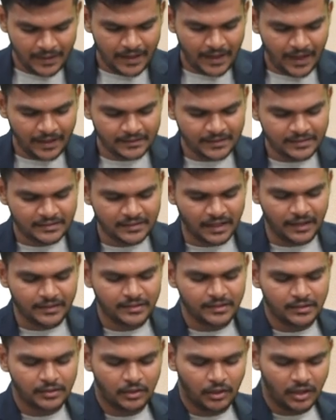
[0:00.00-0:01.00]
And the
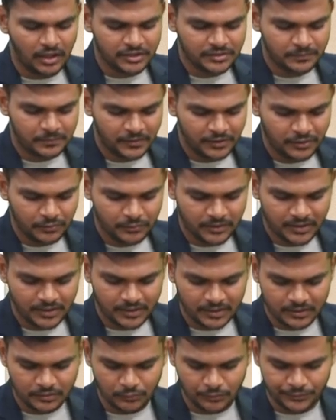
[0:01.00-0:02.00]
standard cost per unit
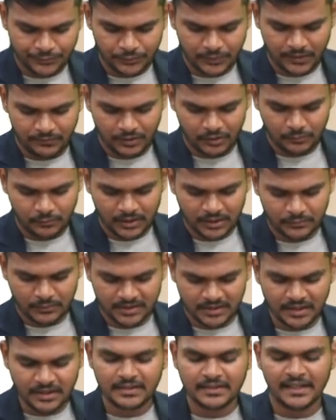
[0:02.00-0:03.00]
is also given to us,
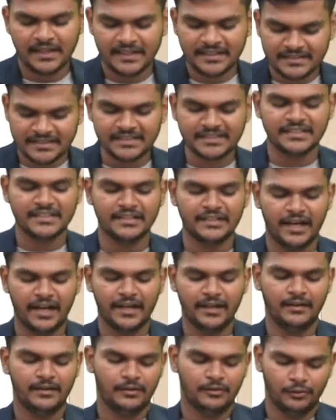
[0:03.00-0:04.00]
which is
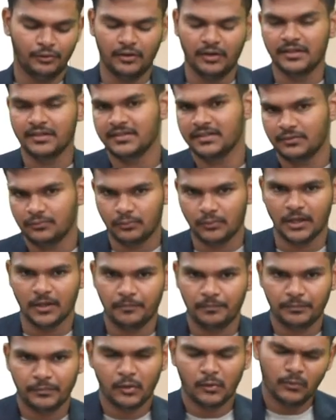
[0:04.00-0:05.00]
$69 as well.
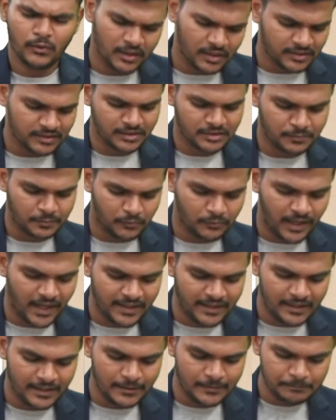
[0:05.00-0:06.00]
What else is
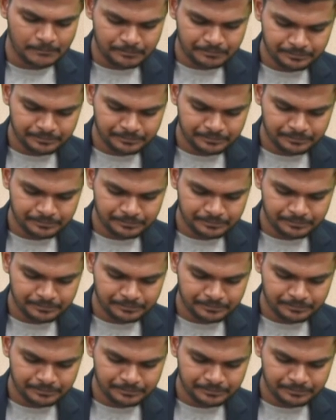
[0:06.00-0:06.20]
provided?